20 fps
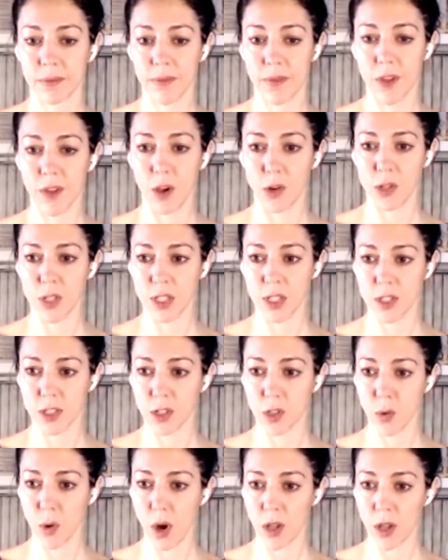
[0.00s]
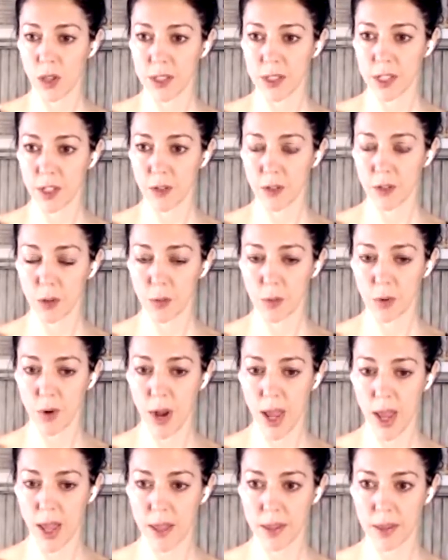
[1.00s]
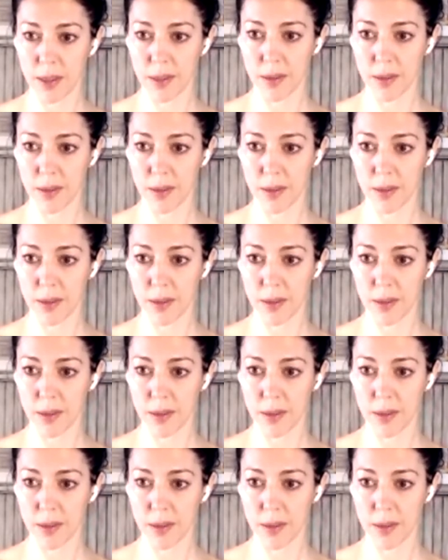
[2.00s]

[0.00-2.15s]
Notice the quality of your breath.